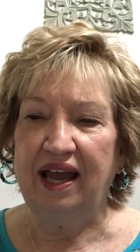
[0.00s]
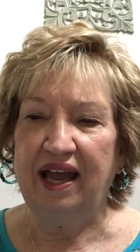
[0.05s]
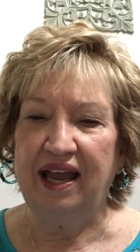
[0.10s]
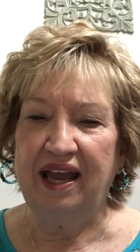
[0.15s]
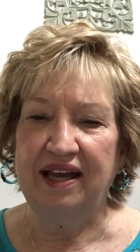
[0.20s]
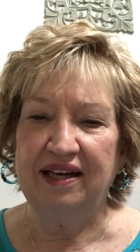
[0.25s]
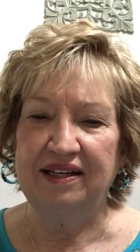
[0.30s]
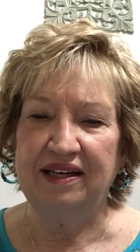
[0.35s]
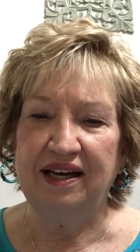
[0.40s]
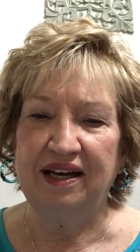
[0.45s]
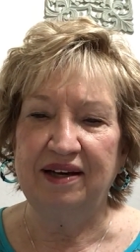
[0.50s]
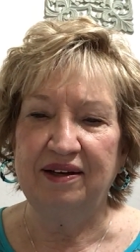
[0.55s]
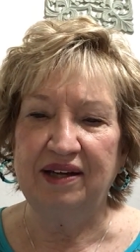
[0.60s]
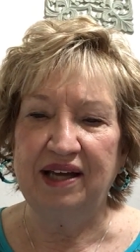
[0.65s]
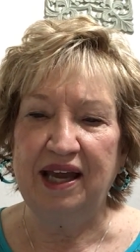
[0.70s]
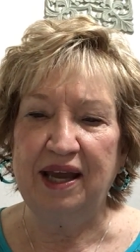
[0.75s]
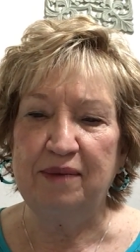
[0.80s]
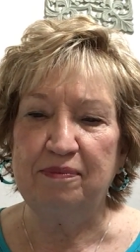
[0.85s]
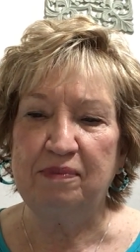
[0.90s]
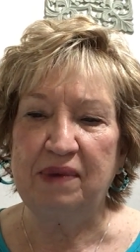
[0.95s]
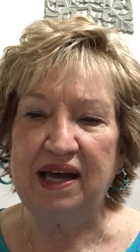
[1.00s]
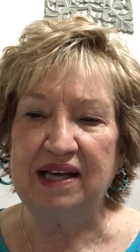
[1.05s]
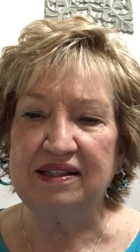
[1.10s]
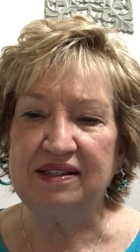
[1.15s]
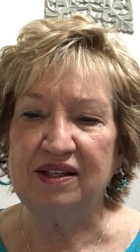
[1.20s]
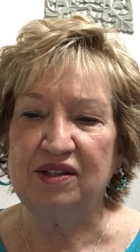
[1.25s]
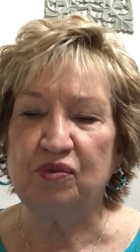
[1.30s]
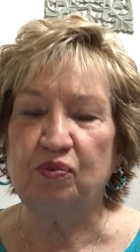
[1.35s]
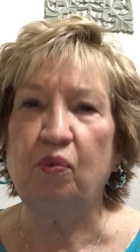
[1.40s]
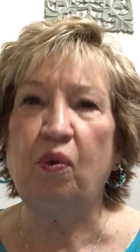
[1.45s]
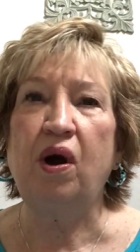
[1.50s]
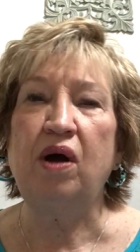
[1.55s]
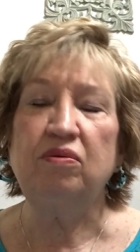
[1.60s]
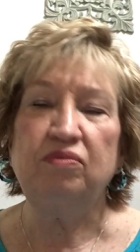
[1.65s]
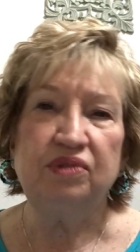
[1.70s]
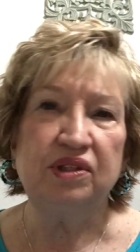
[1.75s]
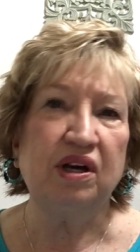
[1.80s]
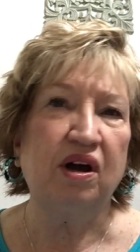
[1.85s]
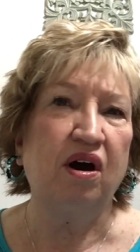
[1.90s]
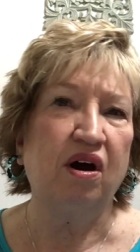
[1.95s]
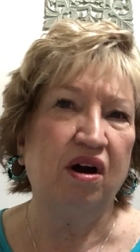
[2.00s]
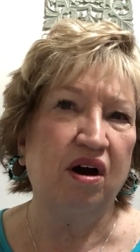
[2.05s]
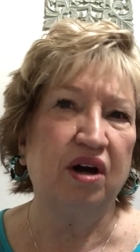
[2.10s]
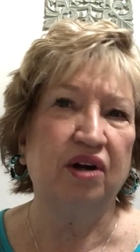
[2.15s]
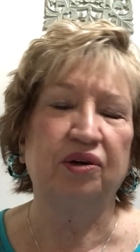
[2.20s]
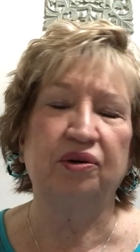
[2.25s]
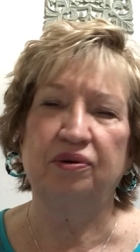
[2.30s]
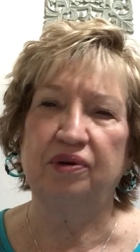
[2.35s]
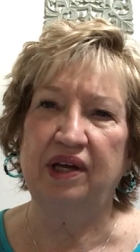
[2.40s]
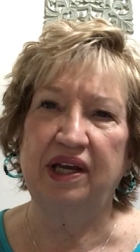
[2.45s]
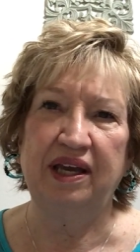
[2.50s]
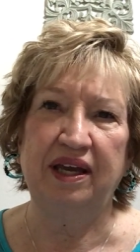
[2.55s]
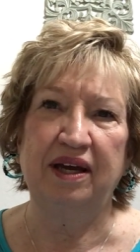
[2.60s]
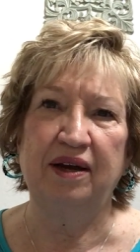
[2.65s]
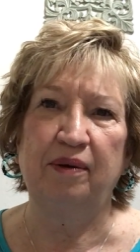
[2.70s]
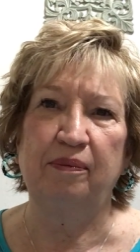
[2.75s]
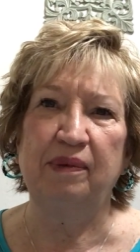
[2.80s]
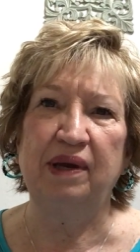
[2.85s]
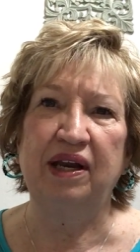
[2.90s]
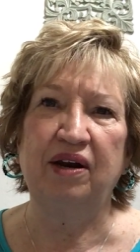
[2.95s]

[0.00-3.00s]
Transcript: and uh, it makes us want to honor him